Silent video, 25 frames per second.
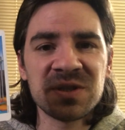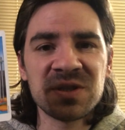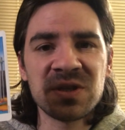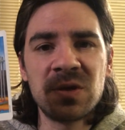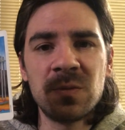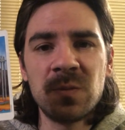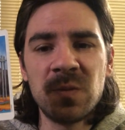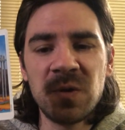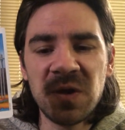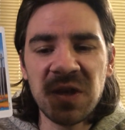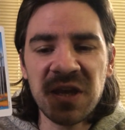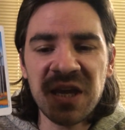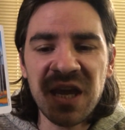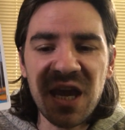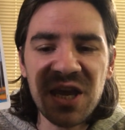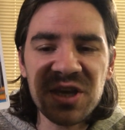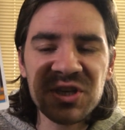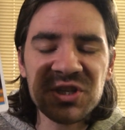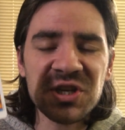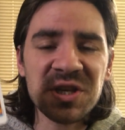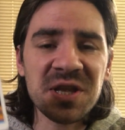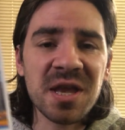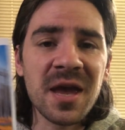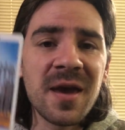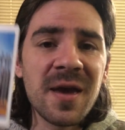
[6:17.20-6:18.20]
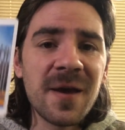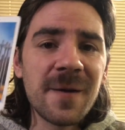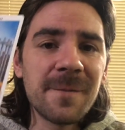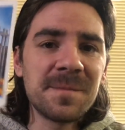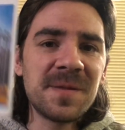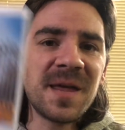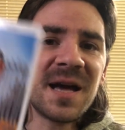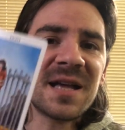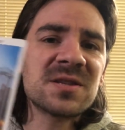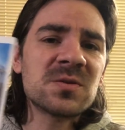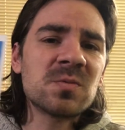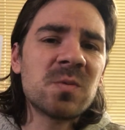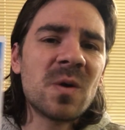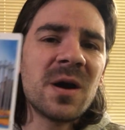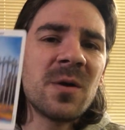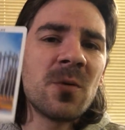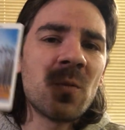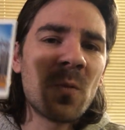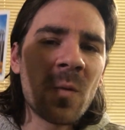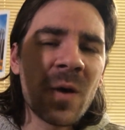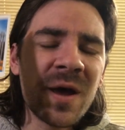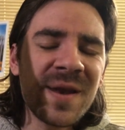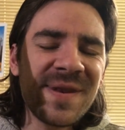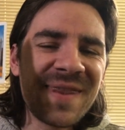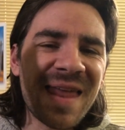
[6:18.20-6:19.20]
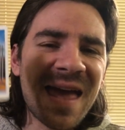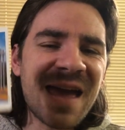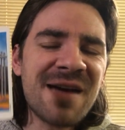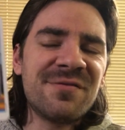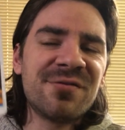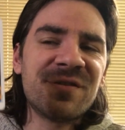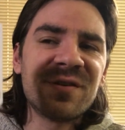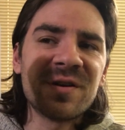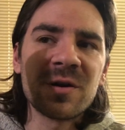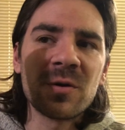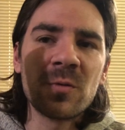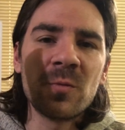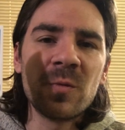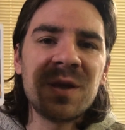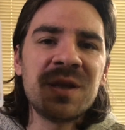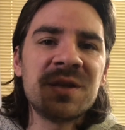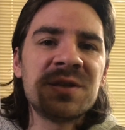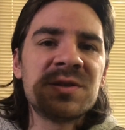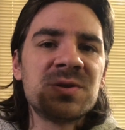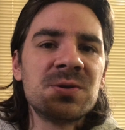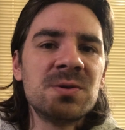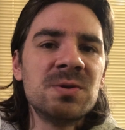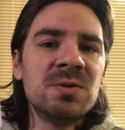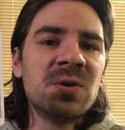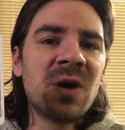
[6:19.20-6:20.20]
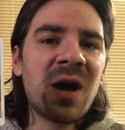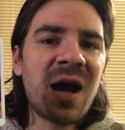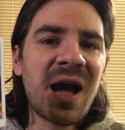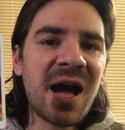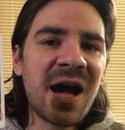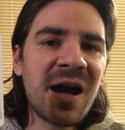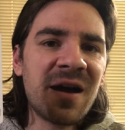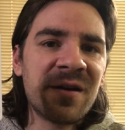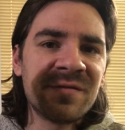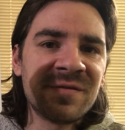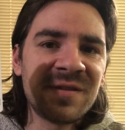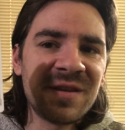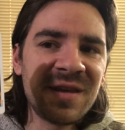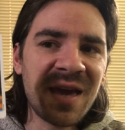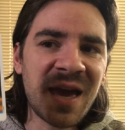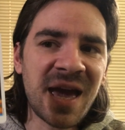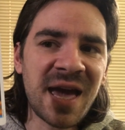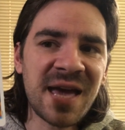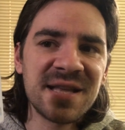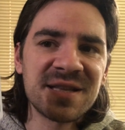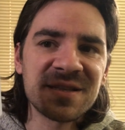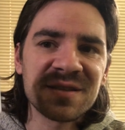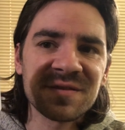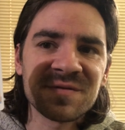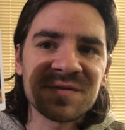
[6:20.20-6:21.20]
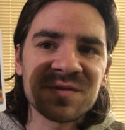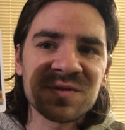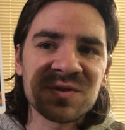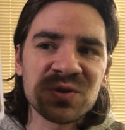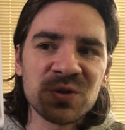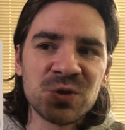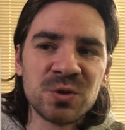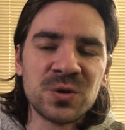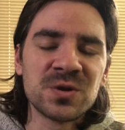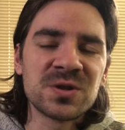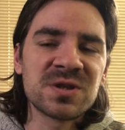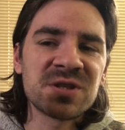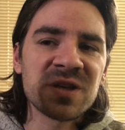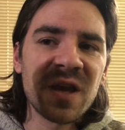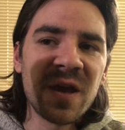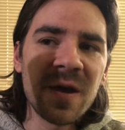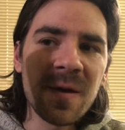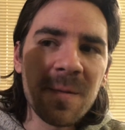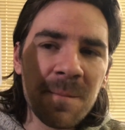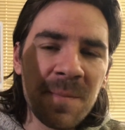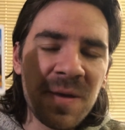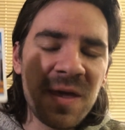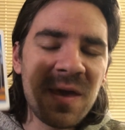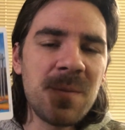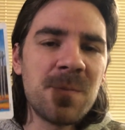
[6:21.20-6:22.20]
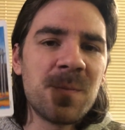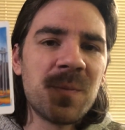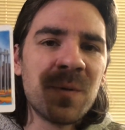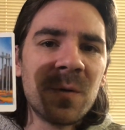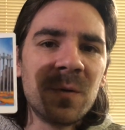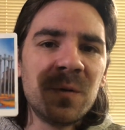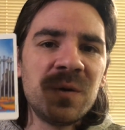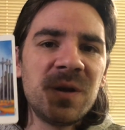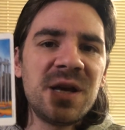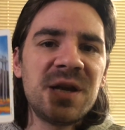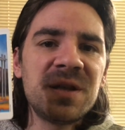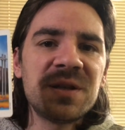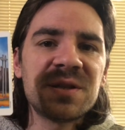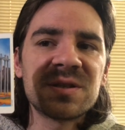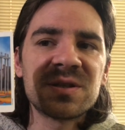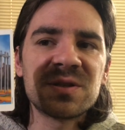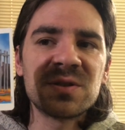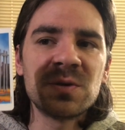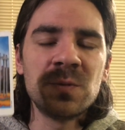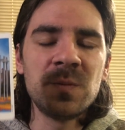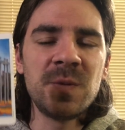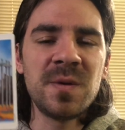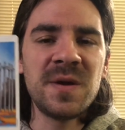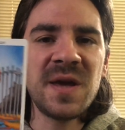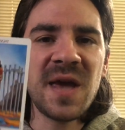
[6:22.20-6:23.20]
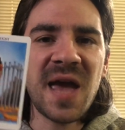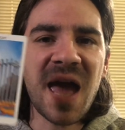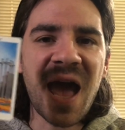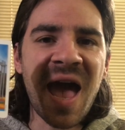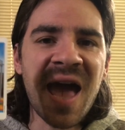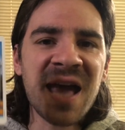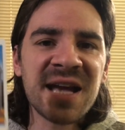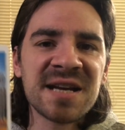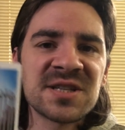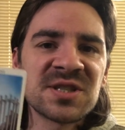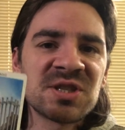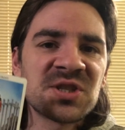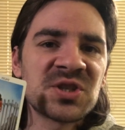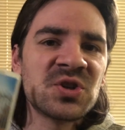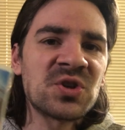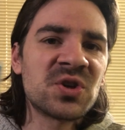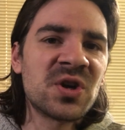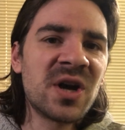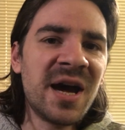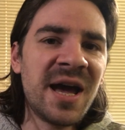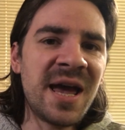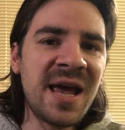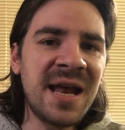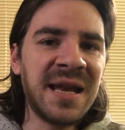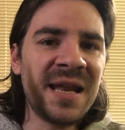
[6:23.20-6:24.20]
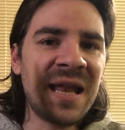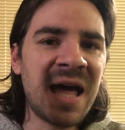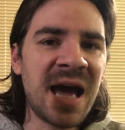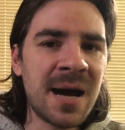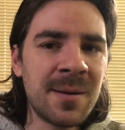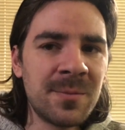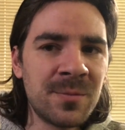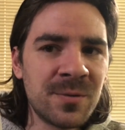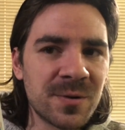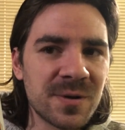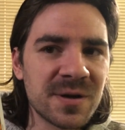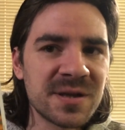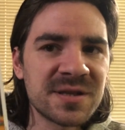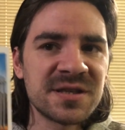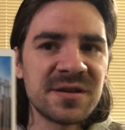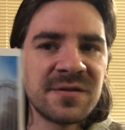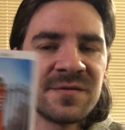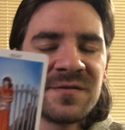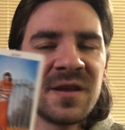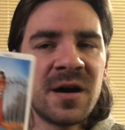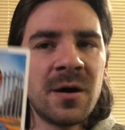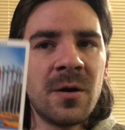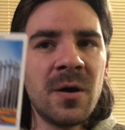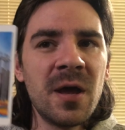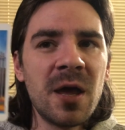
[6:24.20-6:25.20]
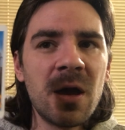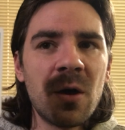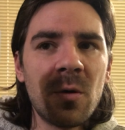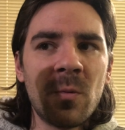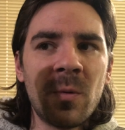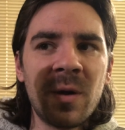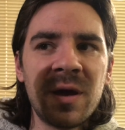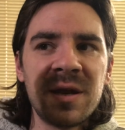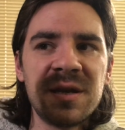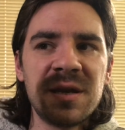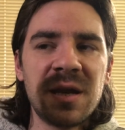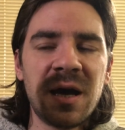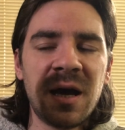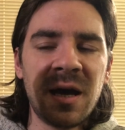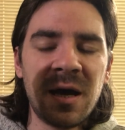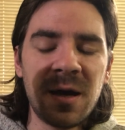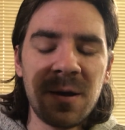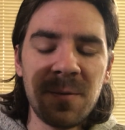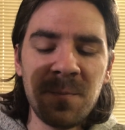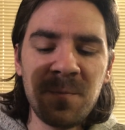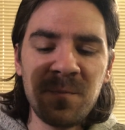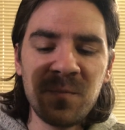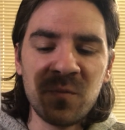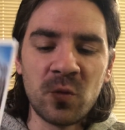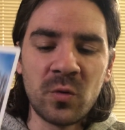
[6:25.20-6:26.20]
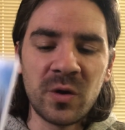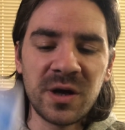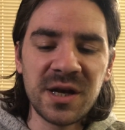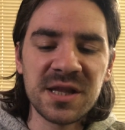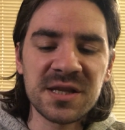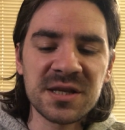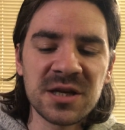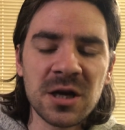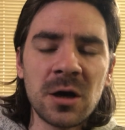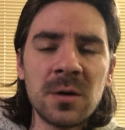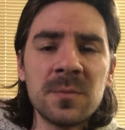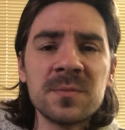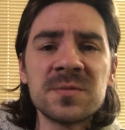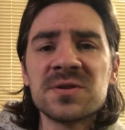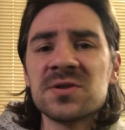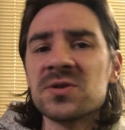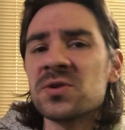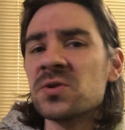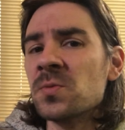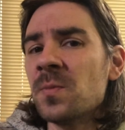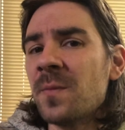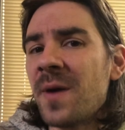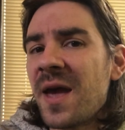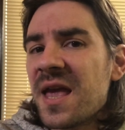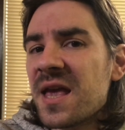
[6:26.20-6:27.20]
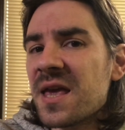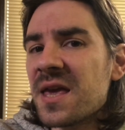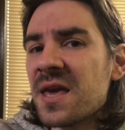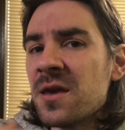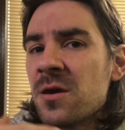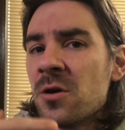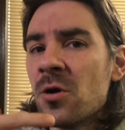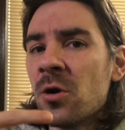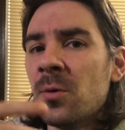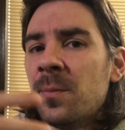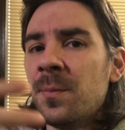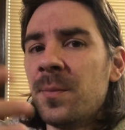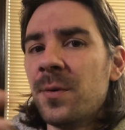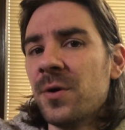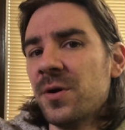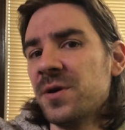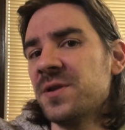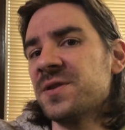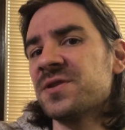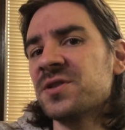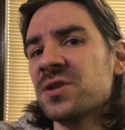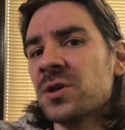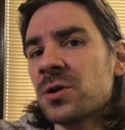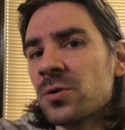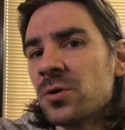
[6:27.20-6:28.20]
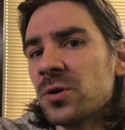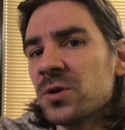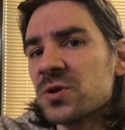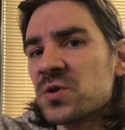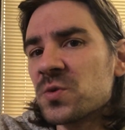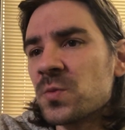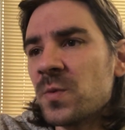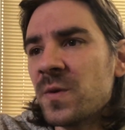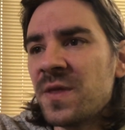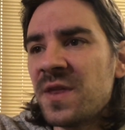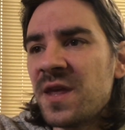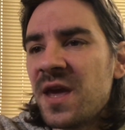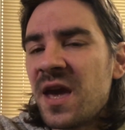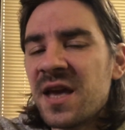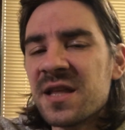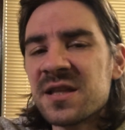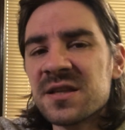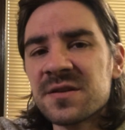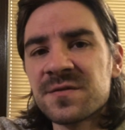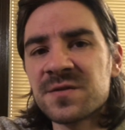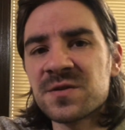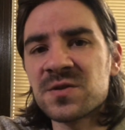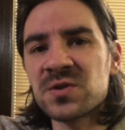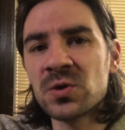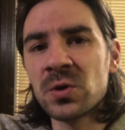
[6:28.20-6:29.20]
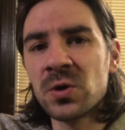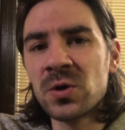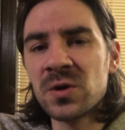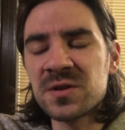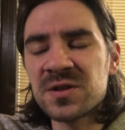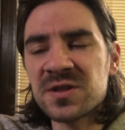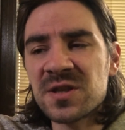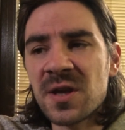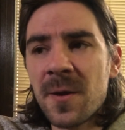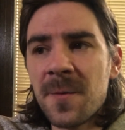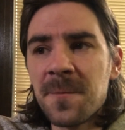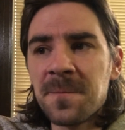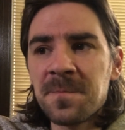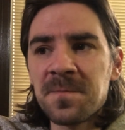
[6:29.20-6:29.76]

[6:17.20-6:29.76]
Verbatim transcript: communication. That's why whenever we do have the Eight of Swords, people need to be extra elaborative. Now, when it comes to making your points across with the Eight of Swords,